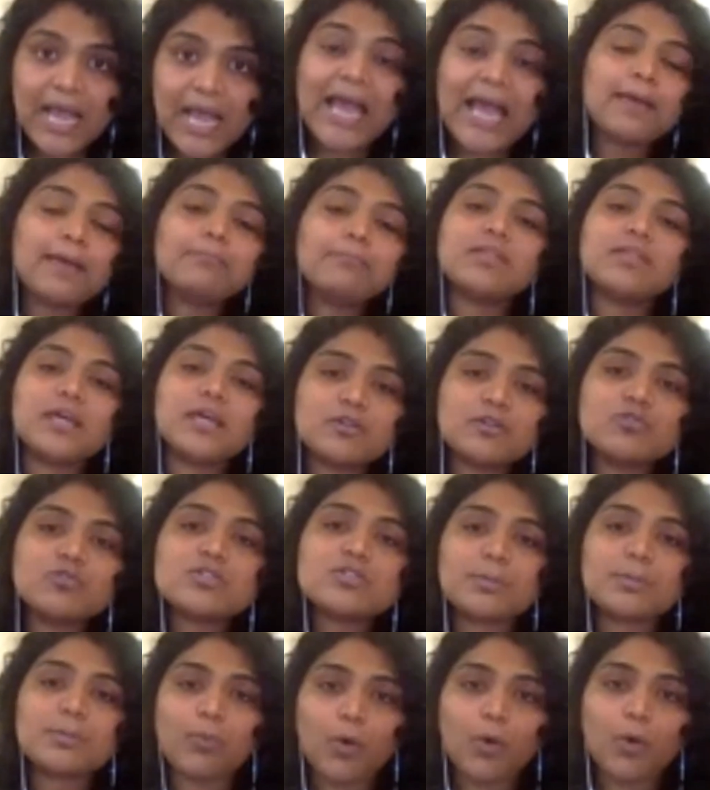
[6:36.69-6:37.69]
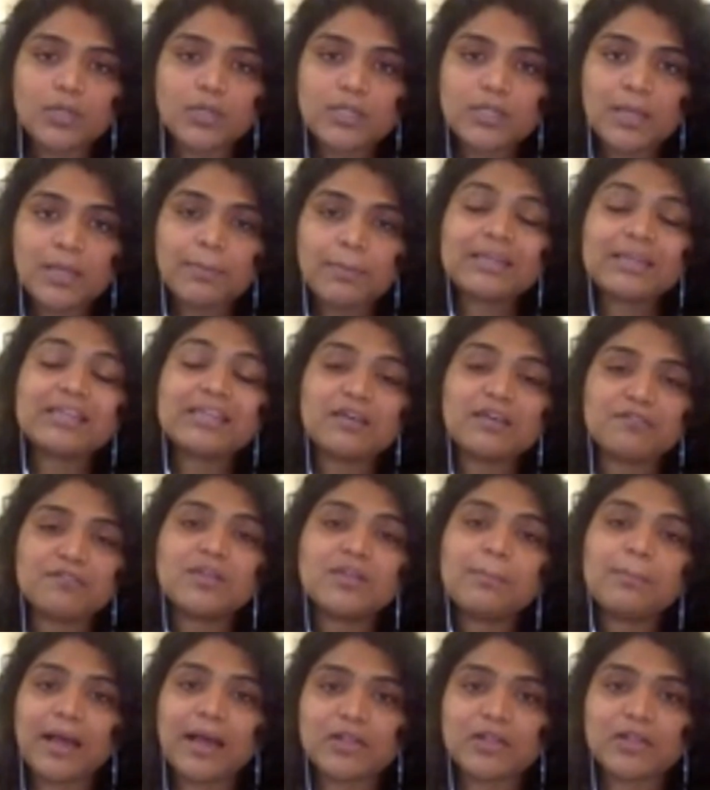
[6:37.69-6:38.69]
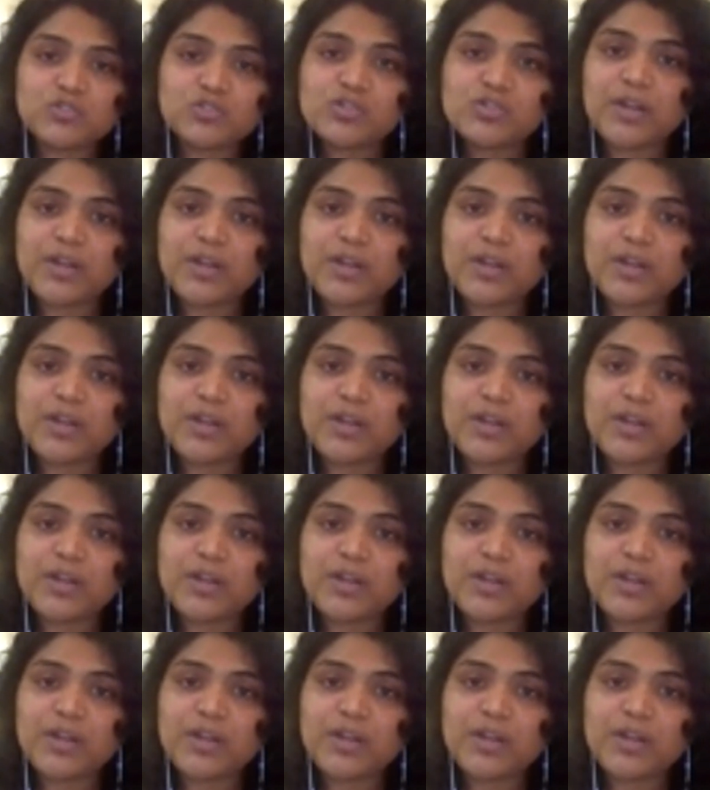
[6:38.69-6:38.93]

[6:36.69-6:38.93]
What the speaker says: I am there to support them and give them actual